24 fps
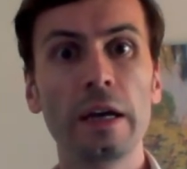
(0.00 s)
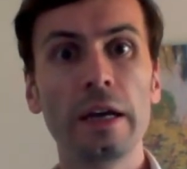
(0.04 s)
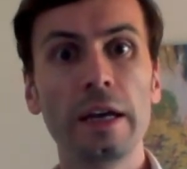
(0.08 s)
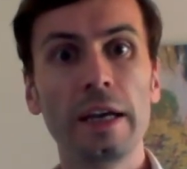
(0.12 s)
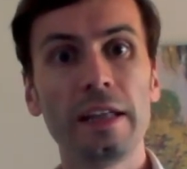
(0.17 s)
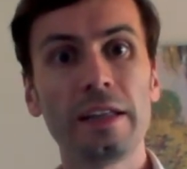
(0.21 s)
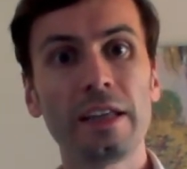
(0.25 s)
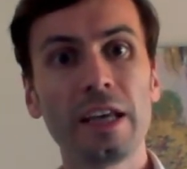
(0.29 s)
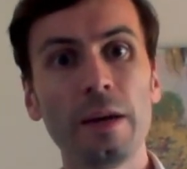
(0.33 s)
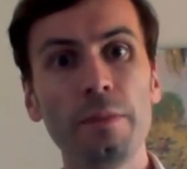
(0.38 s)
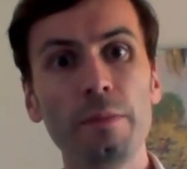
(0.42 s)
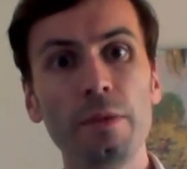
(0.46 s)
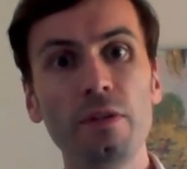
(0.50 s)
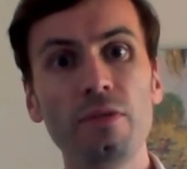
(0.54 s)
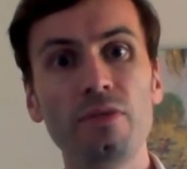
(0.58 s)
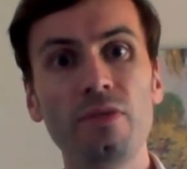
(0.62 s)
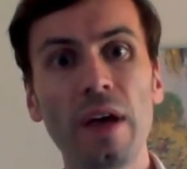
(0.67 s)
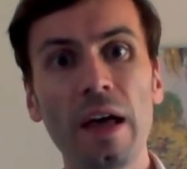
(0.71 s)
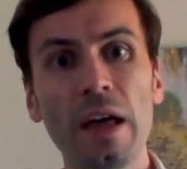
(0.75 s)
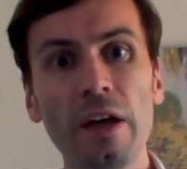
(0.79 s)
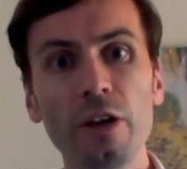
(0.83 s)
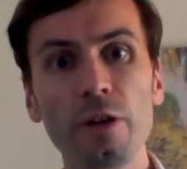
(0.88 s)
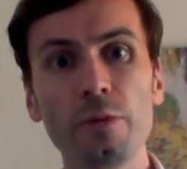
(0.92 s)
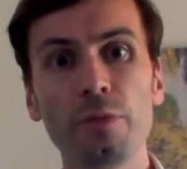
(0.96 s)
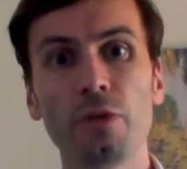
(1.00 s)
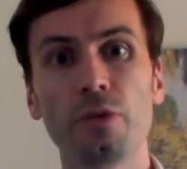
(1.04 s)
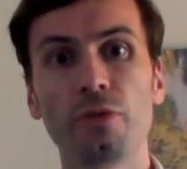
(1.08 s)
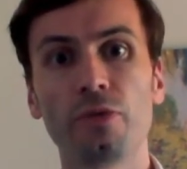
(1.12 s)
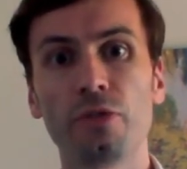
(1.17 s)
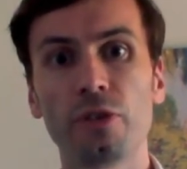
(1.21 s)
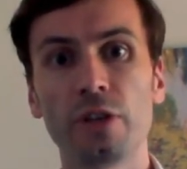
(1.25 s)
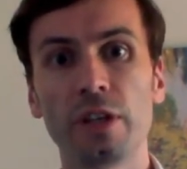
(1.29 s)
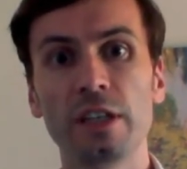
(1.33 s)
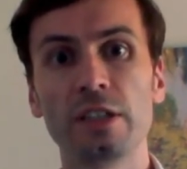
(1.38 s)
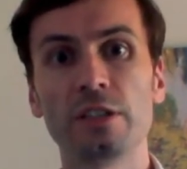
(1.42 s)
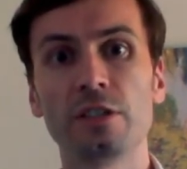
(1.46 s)
It can be valuable
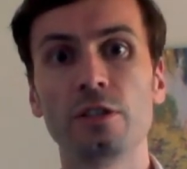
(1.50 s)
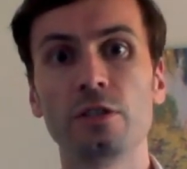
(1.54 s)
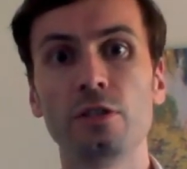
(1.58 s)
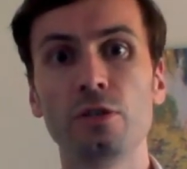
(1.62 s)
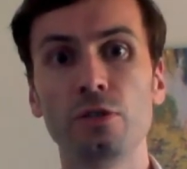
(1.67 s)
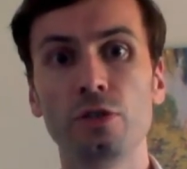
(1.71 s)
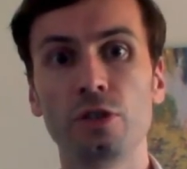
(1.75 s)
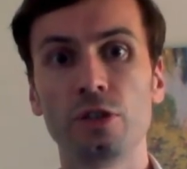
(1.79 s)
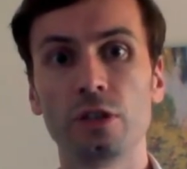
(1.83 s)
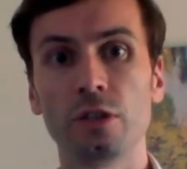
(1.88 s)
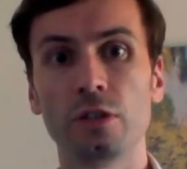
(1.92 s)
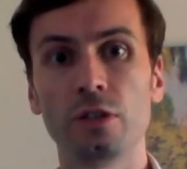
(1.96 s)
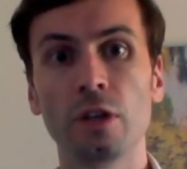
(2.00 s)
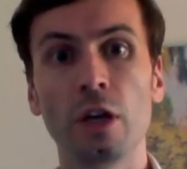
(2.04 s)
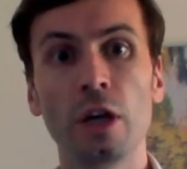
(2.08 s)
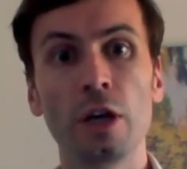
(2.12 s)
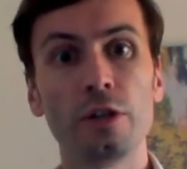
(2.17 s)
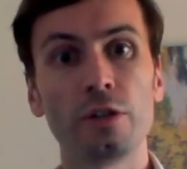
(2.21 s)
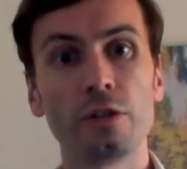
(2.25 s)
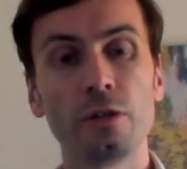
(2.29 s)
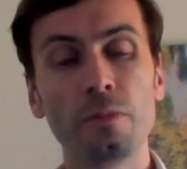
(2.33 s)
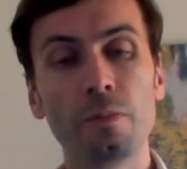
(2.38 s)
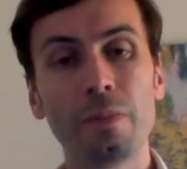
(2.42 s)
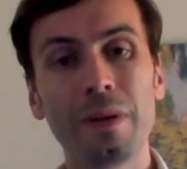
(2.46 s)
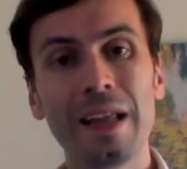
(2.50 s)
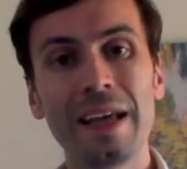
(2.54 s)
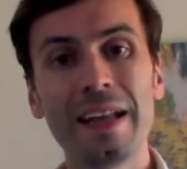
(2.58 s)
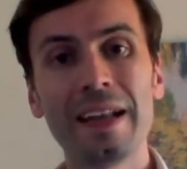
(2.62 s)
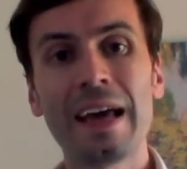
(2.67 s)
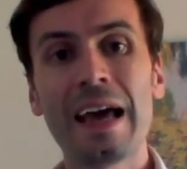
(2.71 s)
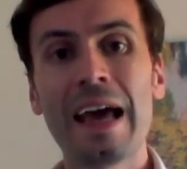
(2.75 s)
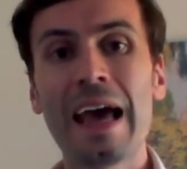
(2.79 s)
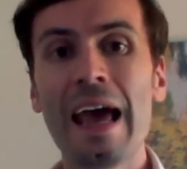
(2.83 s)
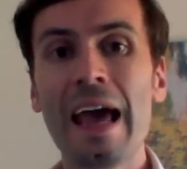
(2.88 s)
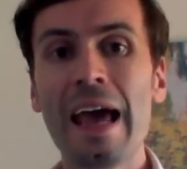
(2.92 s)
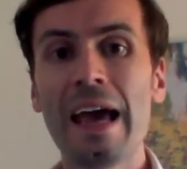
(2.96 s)
for the institution to plan
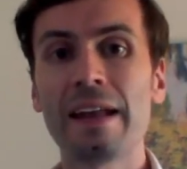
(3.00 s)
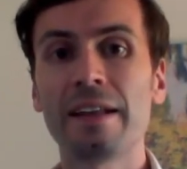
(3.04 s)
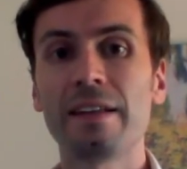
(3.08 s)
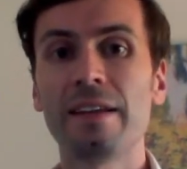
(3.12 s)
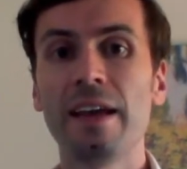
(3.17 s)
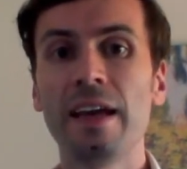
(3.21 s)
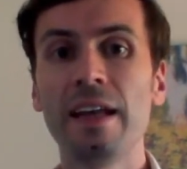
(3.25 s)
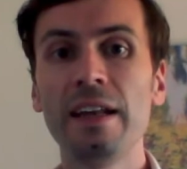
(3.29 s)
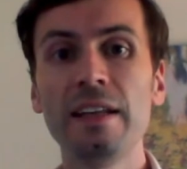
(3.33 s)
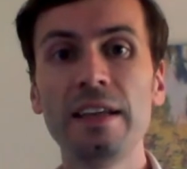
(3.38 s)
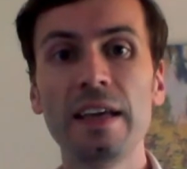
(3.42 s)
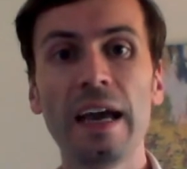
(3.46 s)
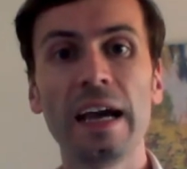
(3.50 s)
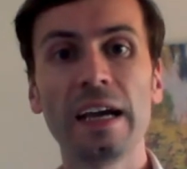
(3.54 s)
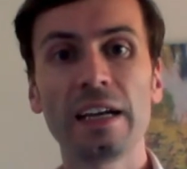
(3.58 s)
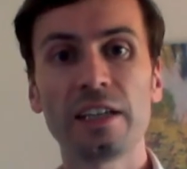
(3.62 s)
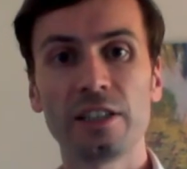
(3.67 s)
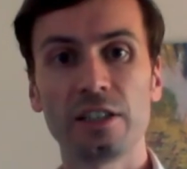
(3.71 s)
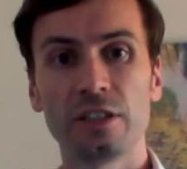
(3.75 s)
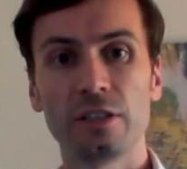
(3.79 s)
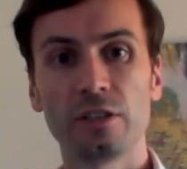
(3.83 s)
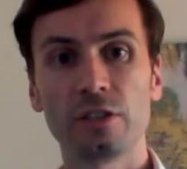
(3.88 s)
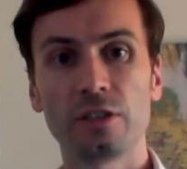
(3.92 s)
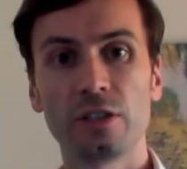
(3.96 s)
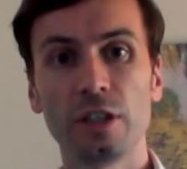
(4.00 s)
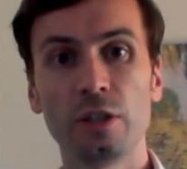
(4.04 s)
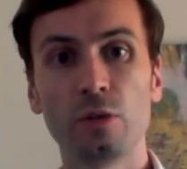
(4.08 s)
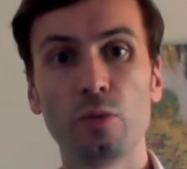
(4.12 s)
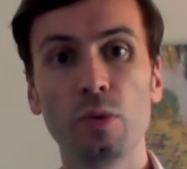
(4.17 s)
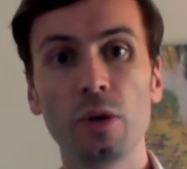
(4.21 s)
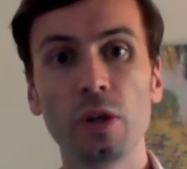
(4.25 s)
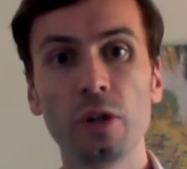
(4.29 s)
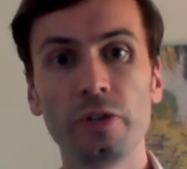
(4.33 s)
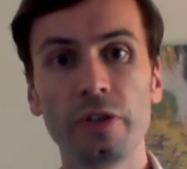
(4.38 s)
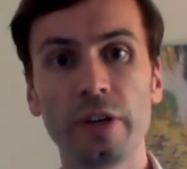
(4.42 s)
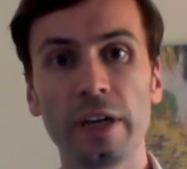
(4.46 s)
ahead any actions it
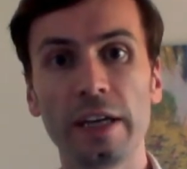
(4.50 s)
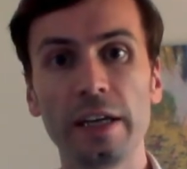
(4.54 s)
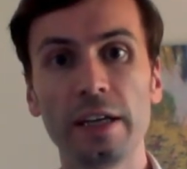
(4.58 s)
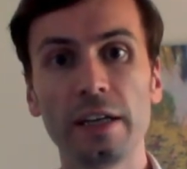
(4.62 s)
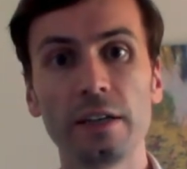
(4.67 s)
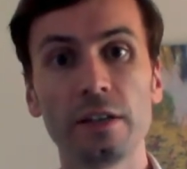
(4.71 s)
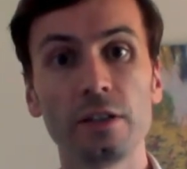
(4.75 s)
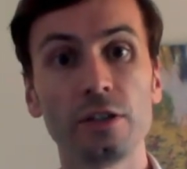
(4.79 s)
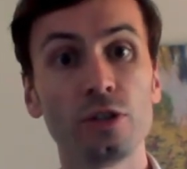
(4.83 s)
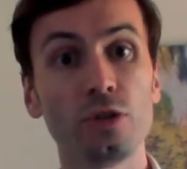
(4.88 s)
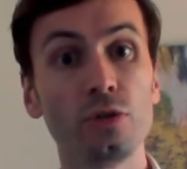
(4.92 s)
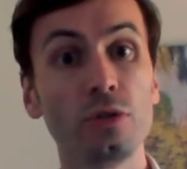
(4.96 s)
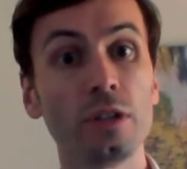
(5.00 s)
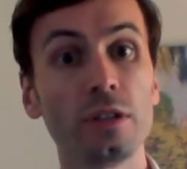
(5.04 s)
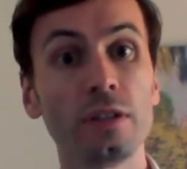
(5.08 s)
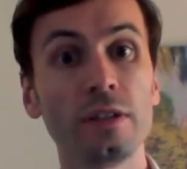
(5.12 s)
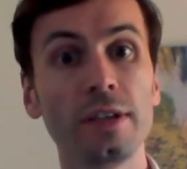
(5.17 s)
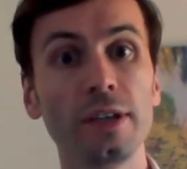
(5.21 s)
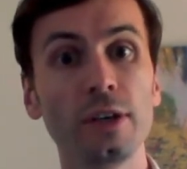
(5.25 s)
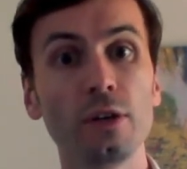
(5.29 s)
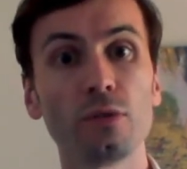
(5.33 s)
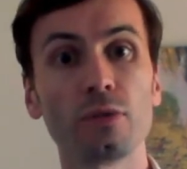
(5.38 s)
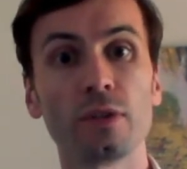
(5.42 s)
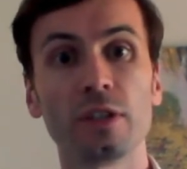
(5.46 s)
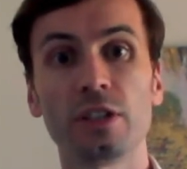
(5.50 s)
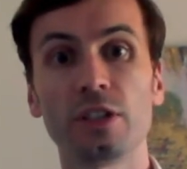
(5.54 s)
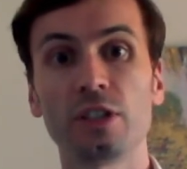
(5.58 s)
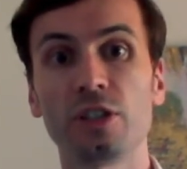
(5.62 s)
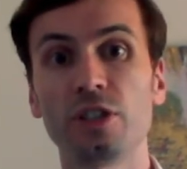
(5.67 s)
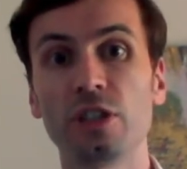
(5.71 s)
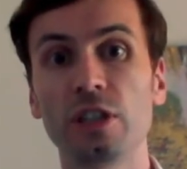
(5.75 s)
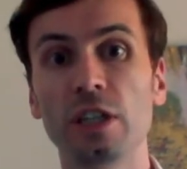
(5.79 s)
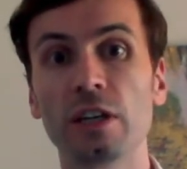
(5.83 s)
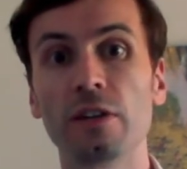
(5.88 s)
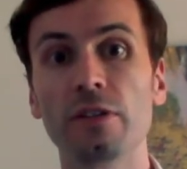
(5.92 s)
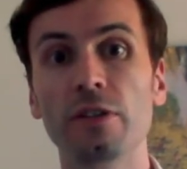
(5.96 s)
will take should a tail risk
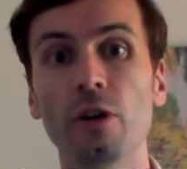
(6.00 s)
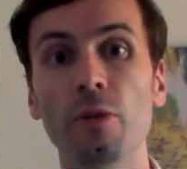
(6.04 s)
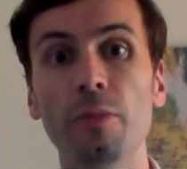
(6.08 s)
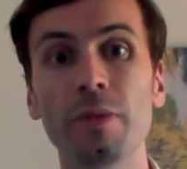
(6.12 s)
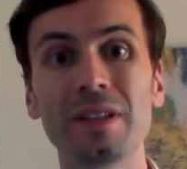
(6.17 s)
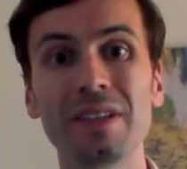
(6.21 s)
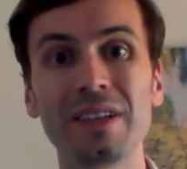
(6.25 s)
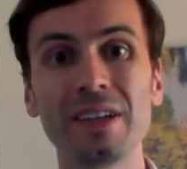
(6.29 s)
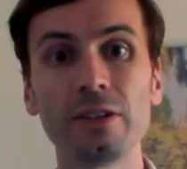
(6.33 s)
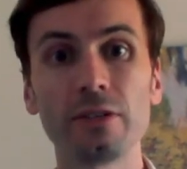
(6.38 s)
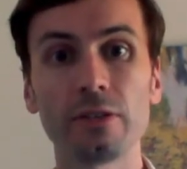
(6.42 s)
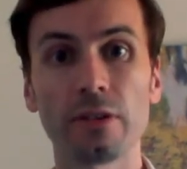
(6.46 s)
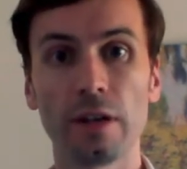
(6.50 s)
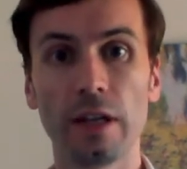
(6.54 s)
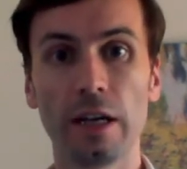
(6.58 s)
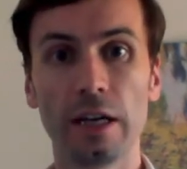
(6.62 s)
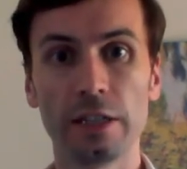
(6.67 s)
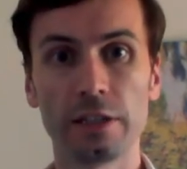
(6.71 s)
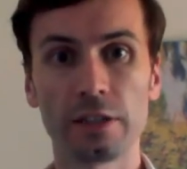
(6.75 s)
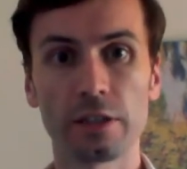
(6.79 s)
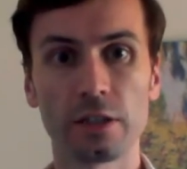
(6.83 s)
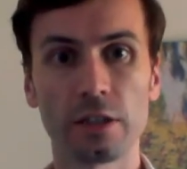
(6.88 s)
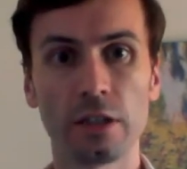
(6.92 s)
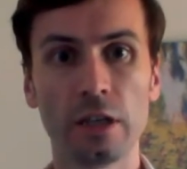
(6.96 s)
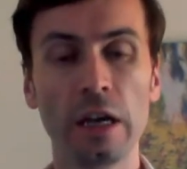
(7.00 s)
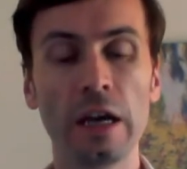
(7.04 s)
scenario materialize,